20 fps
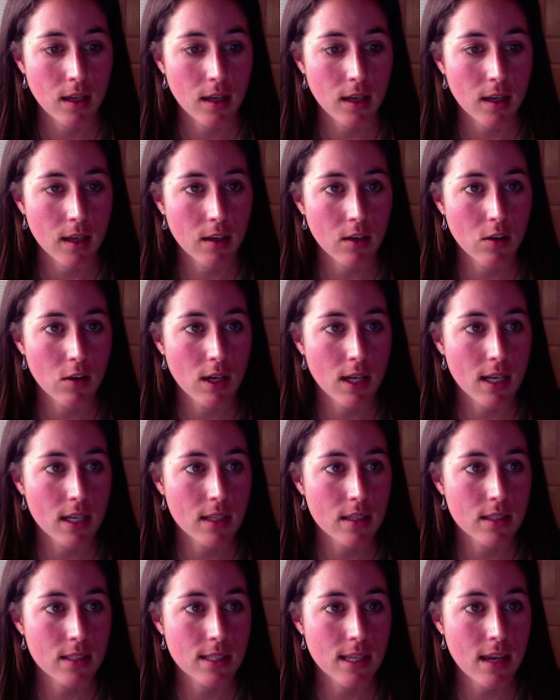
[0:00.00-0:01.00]
I go ahead
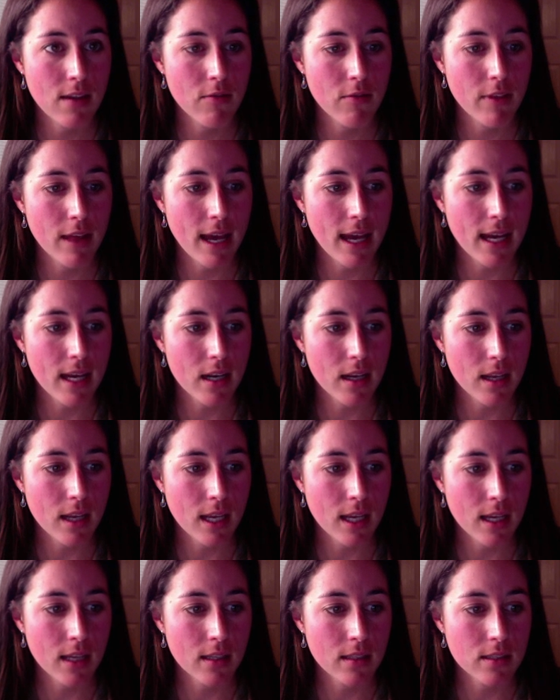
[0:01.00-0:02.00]
and save that,
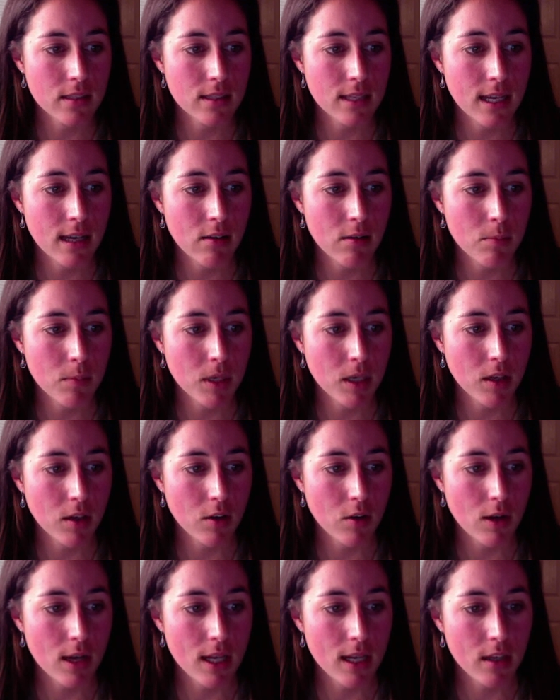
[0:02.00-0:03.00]
and now I'm going to
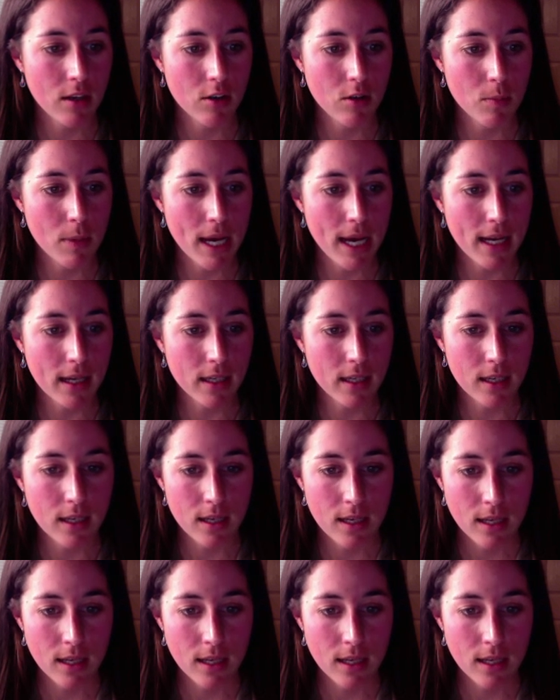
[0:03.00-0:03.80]
go ahead and go back,